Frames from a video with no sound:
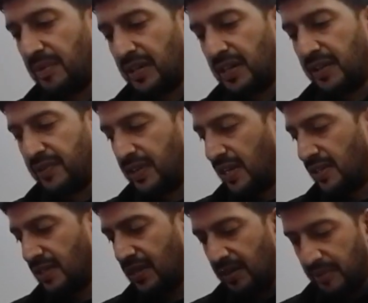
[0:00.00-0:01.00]
Carbon graphite
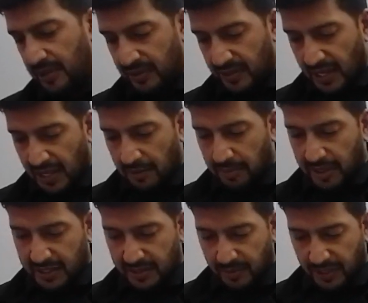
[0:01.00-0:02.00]
hasn't come out,
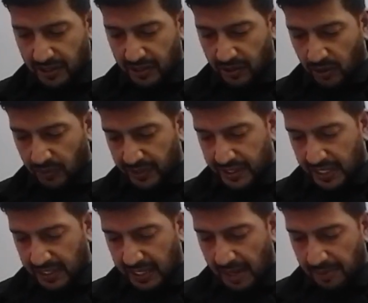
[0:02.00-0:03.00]
but we're going to go with
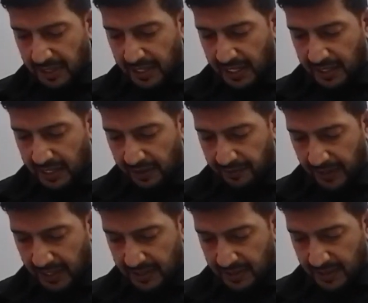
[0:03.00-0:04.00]
right? Uh, carbon and
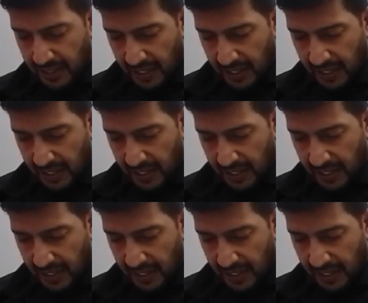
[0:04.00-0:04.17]
graphite.